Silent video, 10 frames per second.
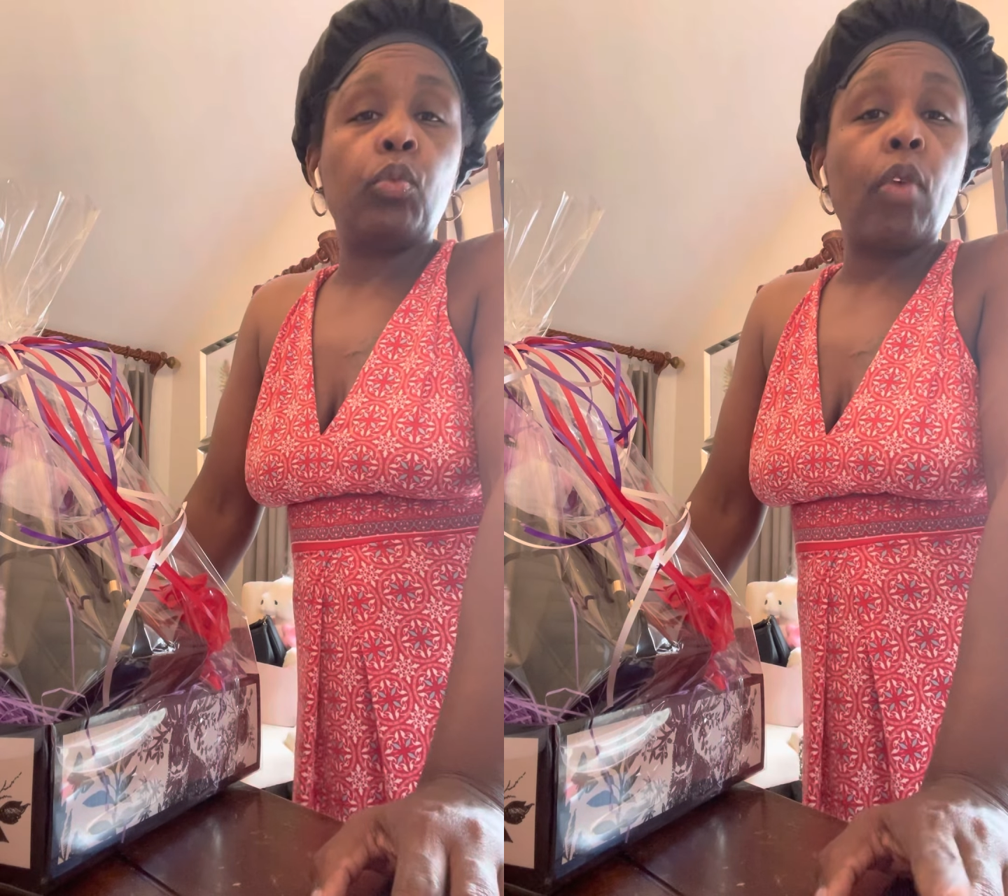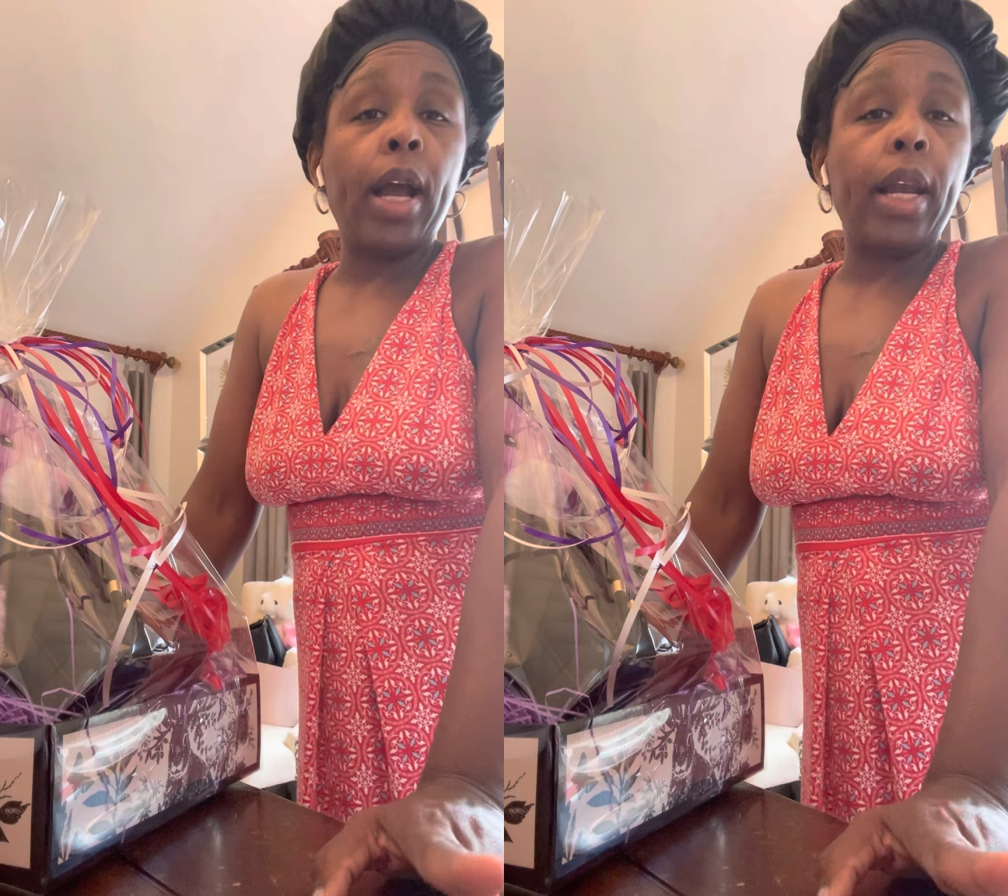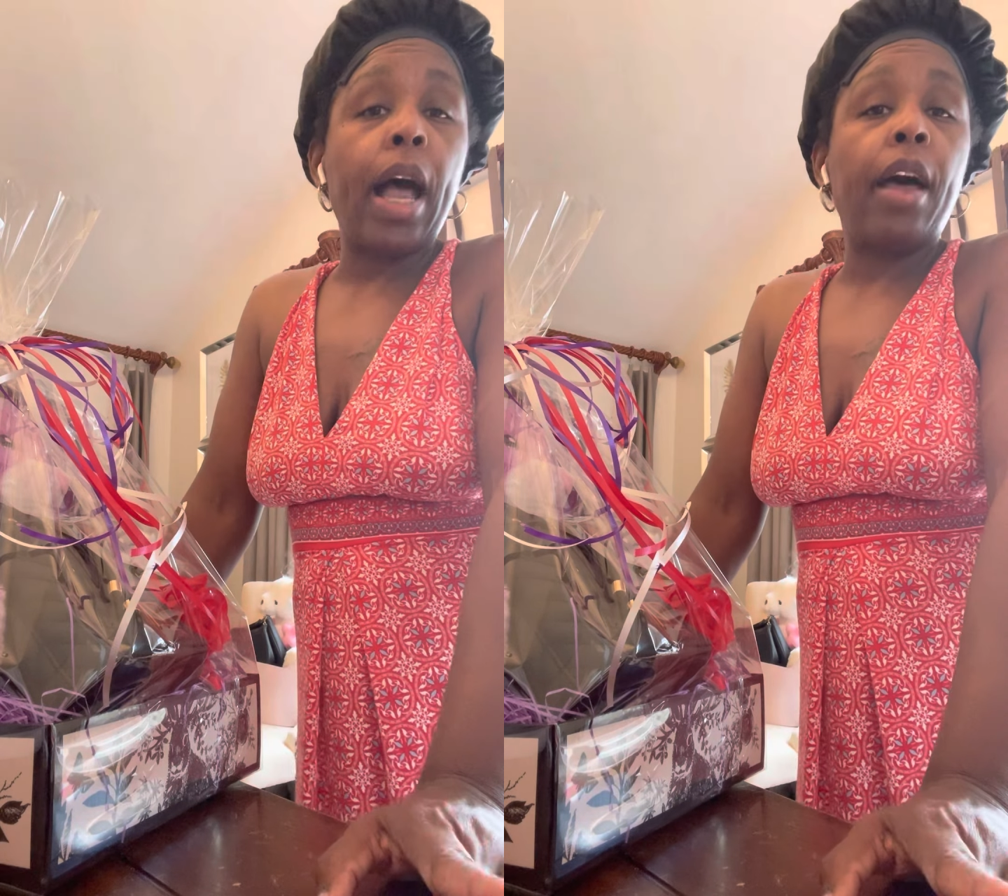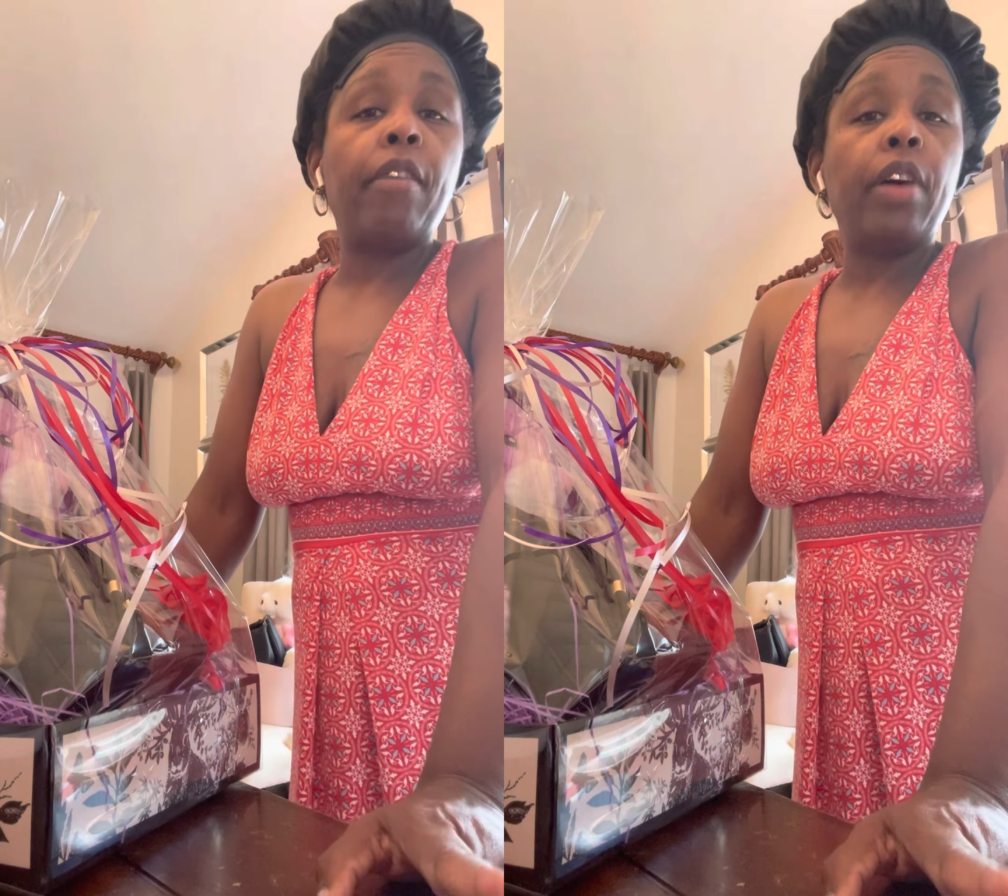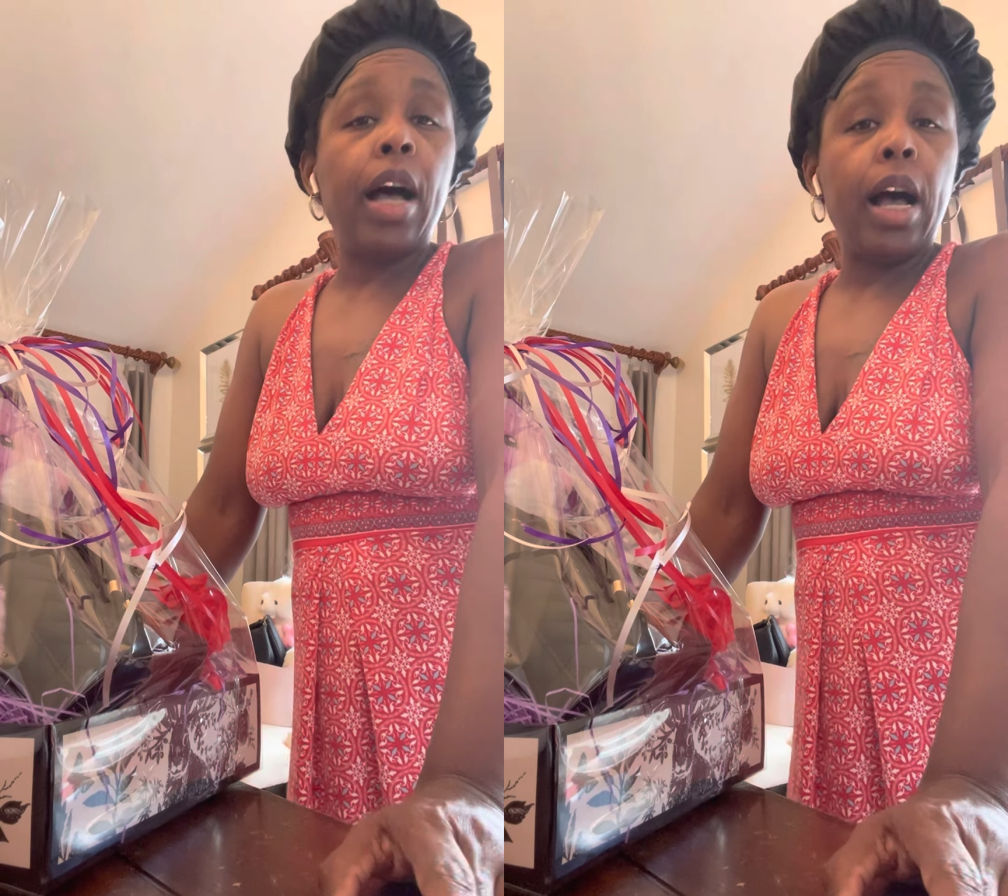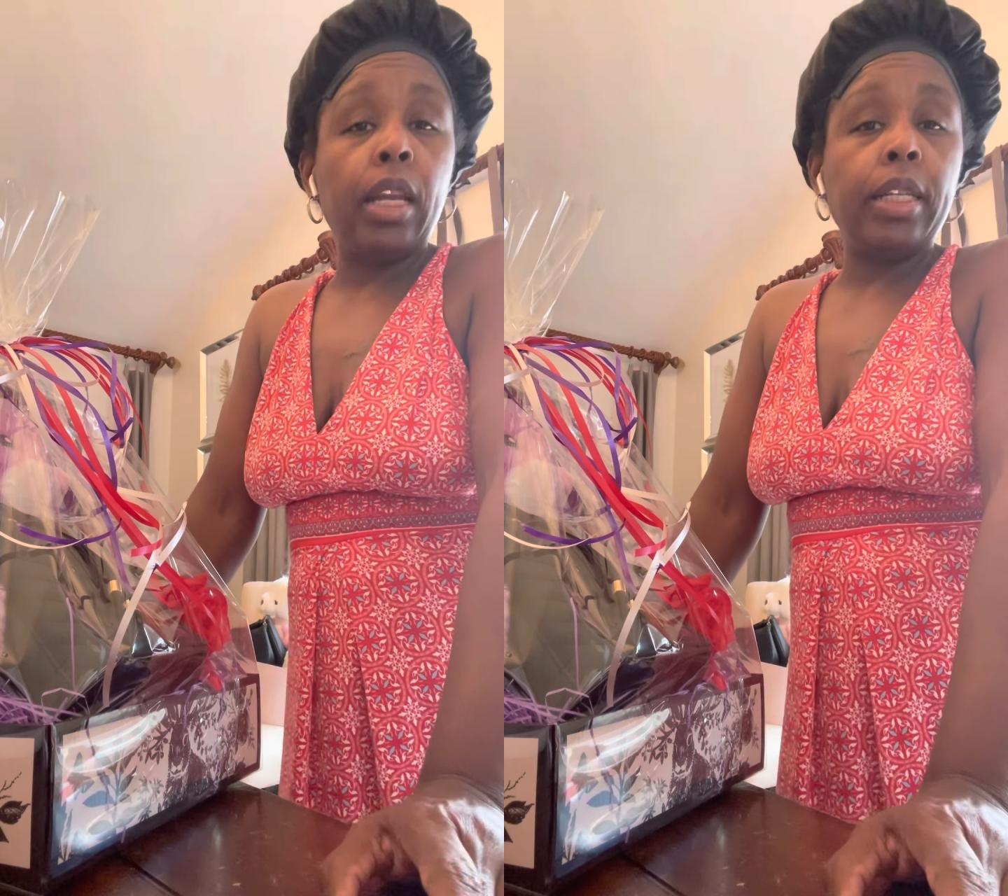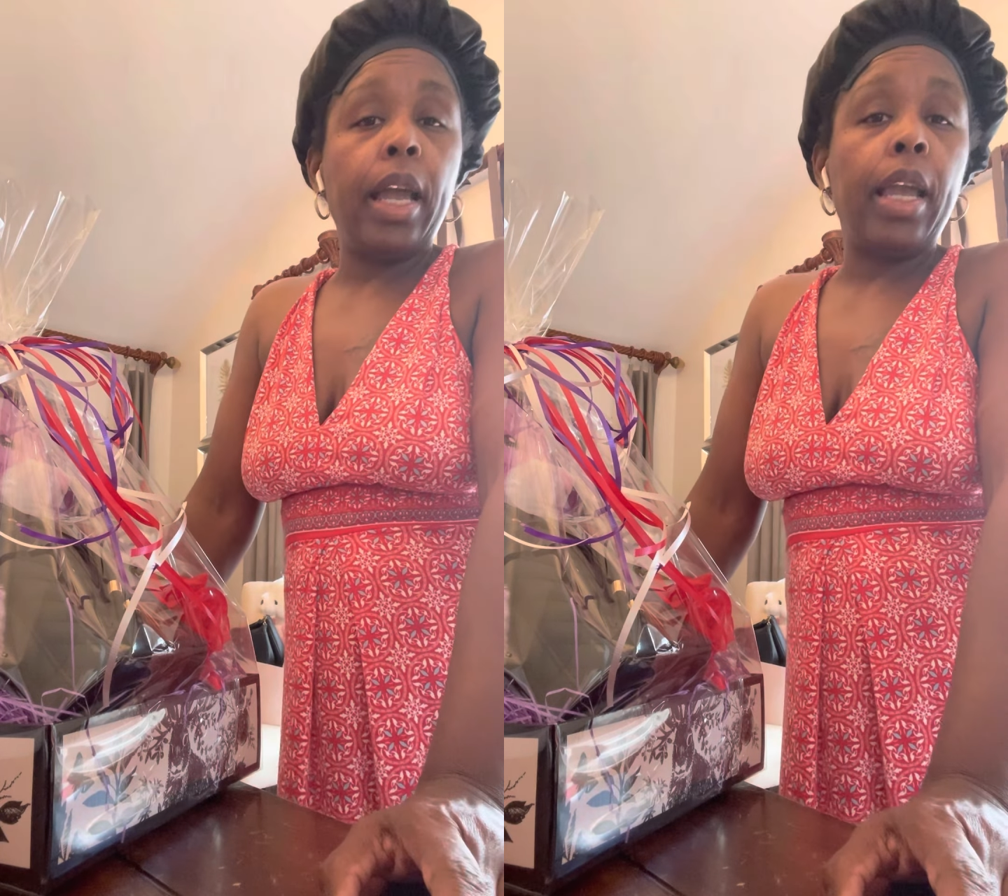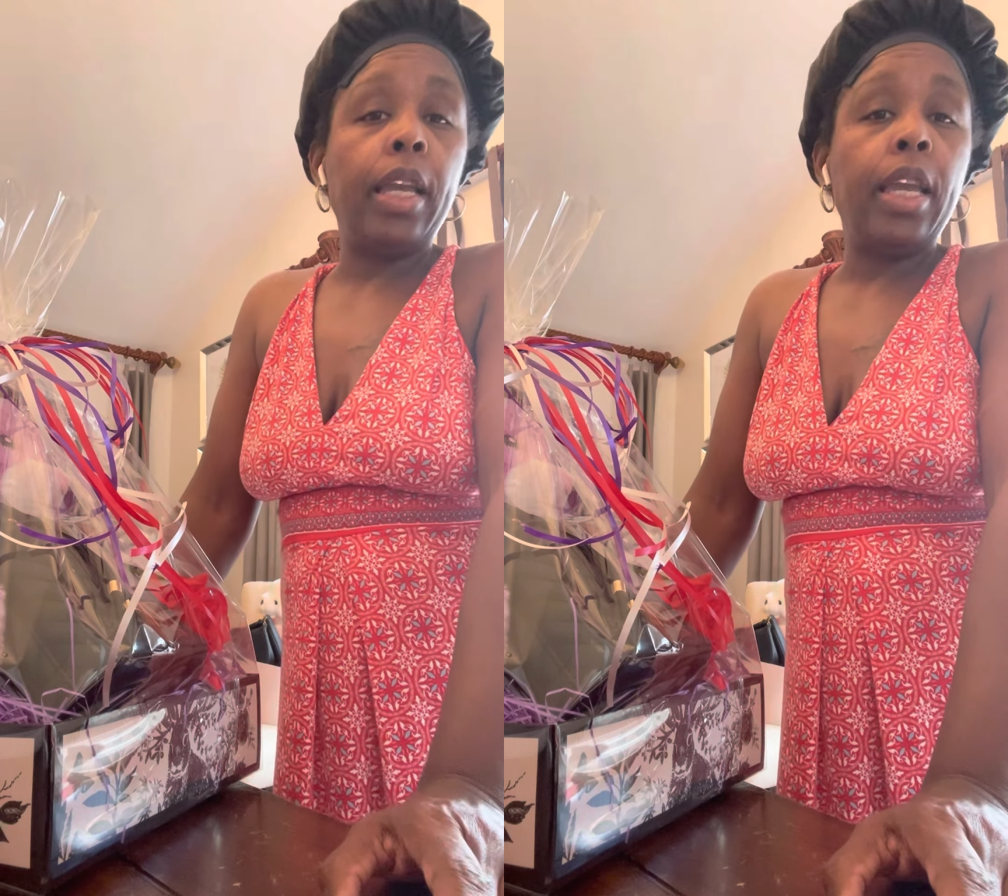right out of a
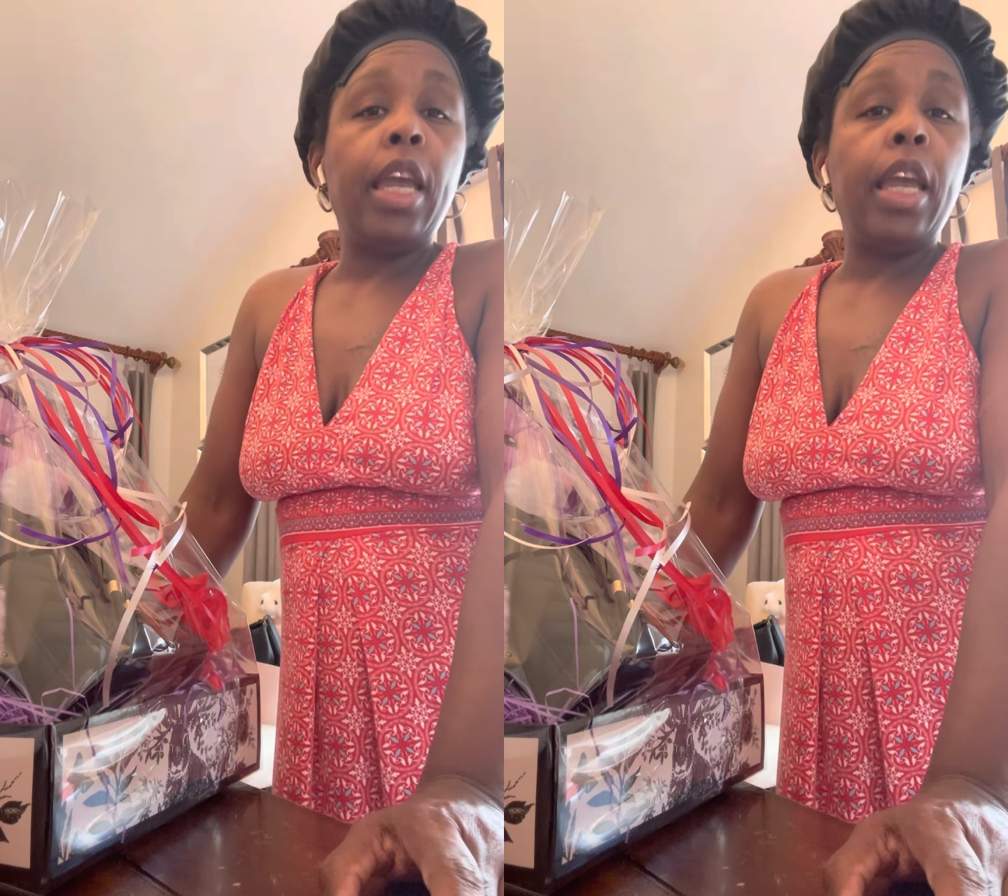holiday